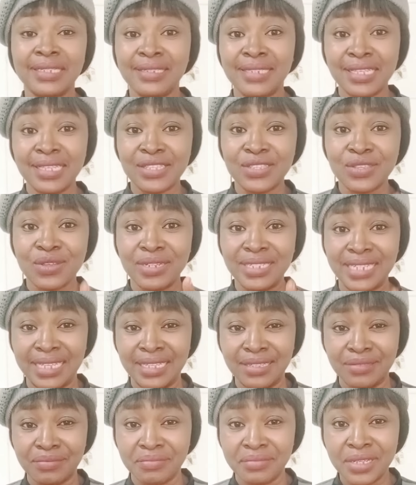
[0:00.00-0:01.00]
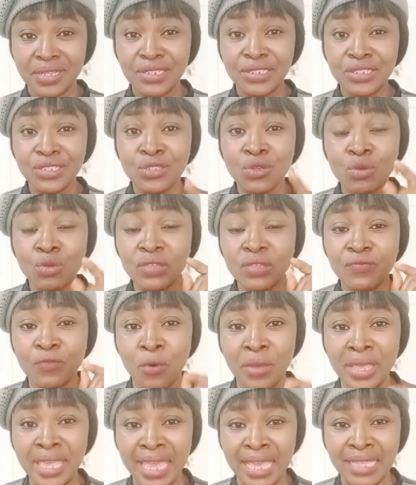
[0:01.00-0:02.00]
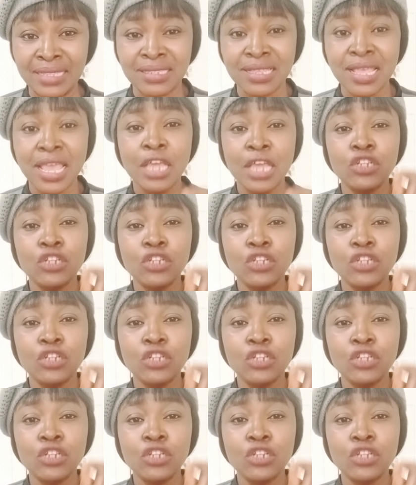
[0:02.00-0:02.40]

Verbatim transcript: This Sunday, don't forget